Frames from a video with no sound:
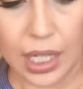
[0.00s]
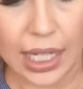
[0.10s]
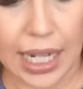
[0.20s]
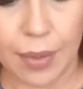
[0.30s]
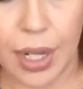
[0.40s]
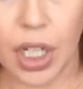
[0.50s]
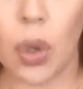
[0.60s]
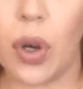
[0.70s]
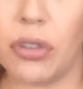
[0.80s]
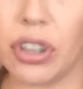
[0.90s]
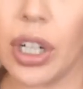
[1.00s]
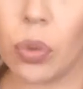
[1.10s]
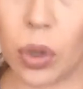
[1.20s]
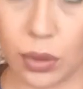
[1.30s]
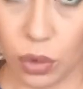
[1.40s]
And I'm going to go over it
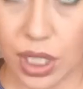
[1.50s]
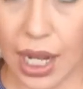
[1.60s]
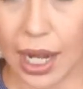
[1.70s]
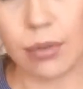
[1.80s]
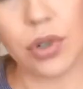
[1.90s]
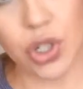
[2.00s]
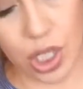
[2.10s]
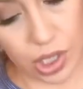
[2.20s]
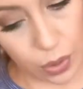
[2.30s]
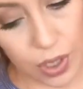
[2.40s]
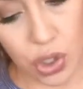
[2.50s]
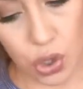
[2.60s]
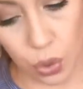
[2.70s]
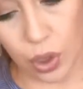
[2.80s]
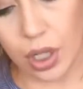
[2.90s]
one more time just to
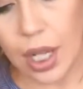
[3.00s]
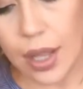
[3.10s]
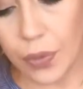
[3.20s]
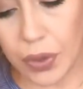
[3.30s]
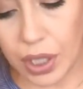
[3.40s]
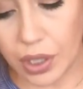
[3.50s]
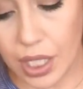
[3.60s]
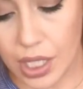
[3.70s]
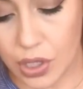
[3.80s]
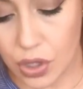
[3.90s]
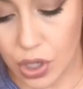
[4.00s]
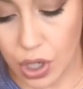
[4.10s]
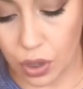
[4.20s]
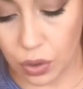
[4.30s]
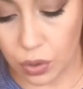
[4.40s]
ensure that there is
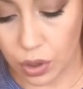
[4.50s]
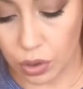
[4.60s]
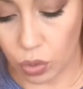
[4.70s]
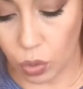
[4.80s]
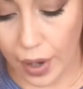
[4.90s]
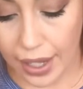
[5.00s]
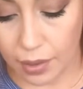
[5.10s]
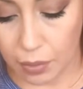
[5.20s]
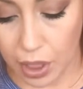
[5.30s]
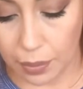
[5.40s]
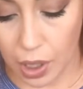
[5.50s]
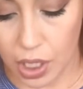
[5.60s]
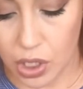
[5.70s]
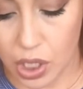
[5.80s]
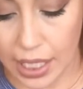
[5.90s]
no wet Mod
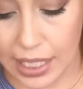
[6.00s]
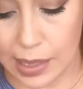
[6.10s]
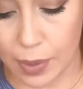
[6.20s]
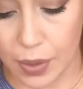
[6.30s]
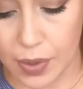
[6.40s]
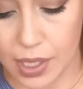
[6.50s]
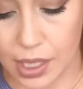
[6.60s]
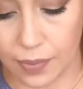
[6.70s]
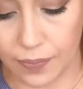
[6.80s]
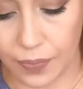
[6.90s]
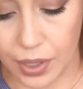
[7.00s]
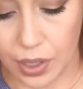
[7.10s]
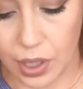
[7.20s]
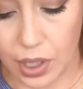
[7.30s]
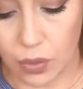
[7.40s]
Podge exposed.
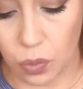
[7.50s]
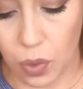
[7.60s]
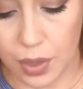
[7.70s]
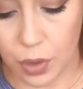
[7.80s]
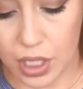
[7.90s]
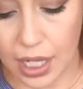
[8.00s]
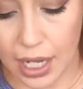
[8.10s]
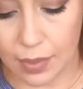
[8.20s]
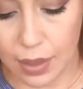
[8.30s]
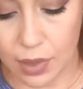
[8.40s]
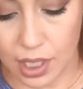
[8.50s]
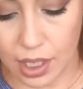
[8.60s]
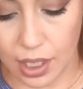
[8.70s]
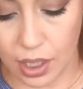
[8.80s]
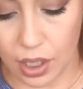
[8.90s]
One more time, I'm just
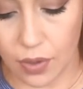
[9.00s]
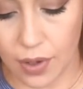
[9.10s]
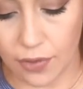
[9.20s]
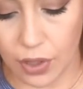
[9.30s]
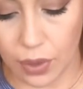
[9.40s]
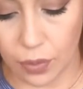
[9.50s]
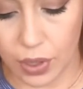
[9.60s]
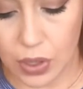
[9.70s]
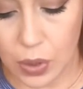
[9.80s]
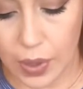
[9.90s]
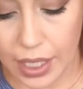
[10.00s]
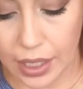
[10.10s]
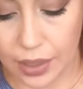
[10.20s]
going to go over it real quick,